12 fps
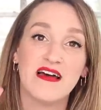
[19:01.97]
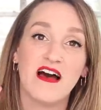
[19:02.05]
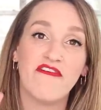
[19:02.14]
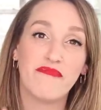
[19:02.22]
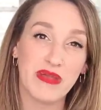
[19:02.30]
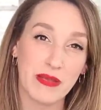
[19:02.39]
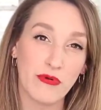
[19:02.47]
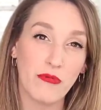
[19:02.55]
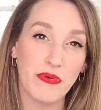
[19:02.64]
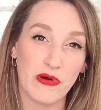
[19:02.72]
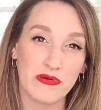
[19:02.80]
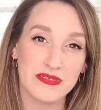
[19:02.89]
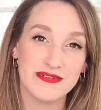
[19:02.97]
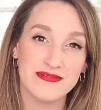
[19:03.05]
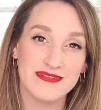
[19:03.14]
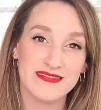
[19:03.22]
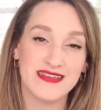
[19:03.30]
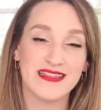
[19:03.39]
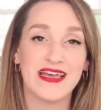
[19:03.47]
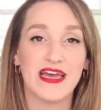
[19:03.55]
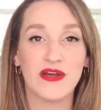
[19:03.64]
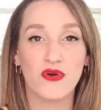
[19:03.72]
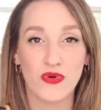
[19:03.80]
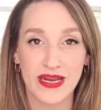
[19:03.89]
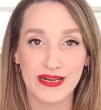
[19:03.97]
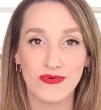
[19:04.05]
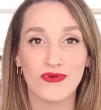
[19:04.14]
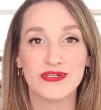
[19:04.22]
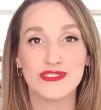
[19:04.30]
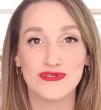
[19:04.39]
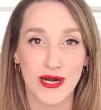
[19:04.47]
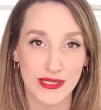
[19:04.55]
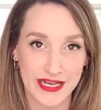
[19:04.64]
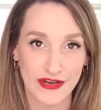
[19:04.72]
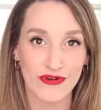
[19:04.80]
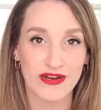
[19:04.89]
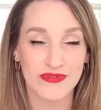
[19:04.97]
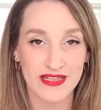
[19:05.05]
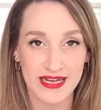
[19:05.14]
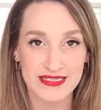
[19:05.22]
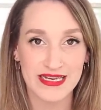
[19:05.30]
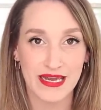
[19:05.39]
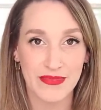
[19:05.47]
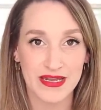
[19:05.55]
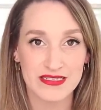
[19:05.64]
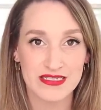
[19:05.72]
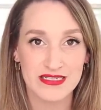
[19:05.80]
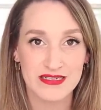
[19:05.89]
of people polled said they agreed or strongly agreed with that statement